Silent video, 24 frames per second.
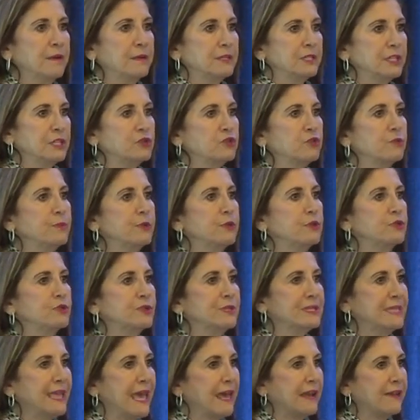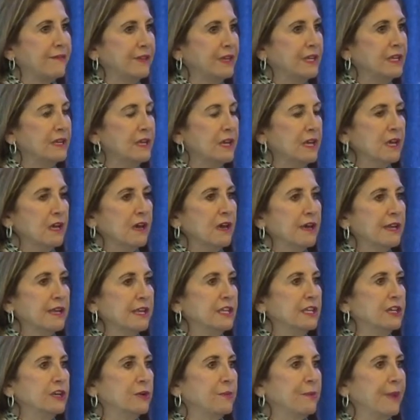distributions out of it on a
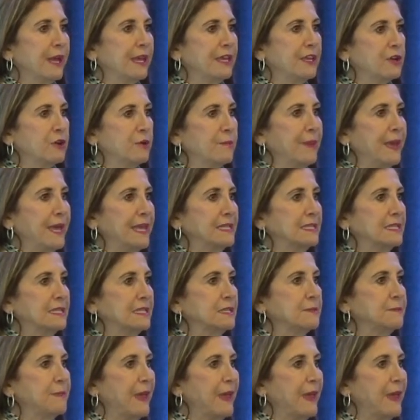year-by-year basis,